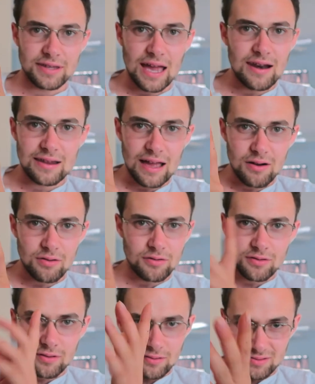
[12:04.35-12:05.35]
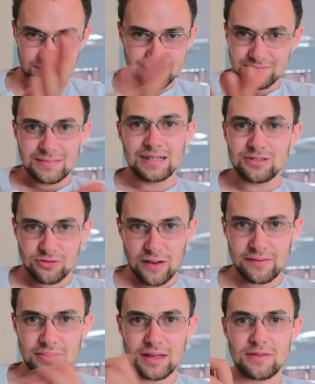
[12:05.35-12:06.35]
Yellow
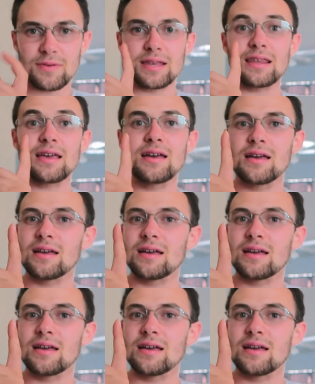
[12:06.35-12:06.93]
traffic signs mean?